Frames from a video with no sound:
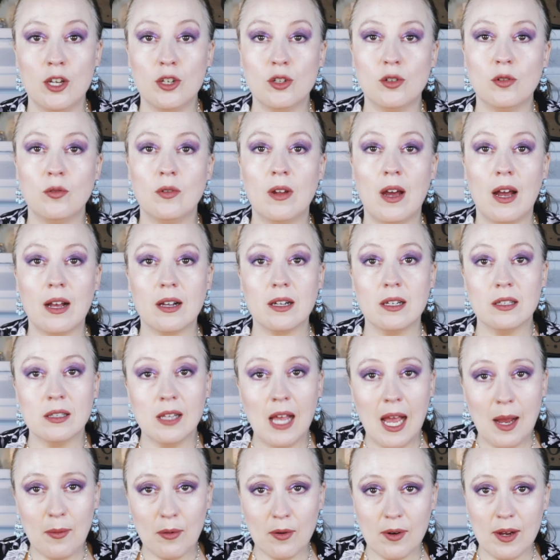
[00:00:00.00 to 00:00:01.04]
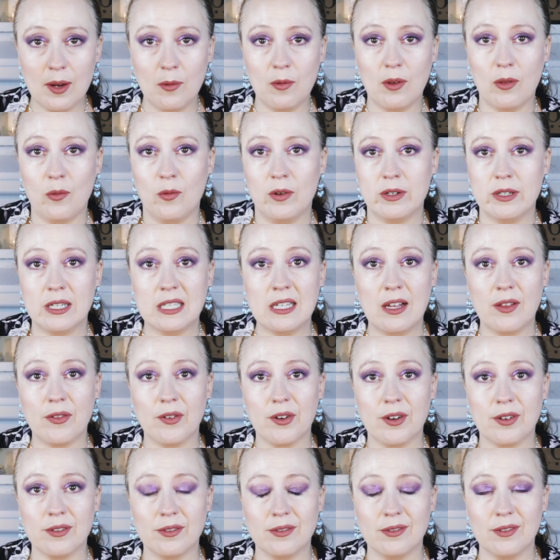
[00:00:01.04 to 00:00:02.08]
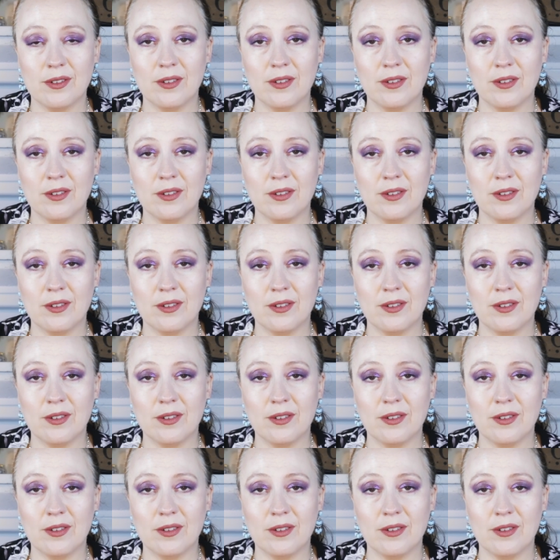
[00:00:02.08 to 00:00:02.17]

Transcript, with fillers: to not collaborate with one another.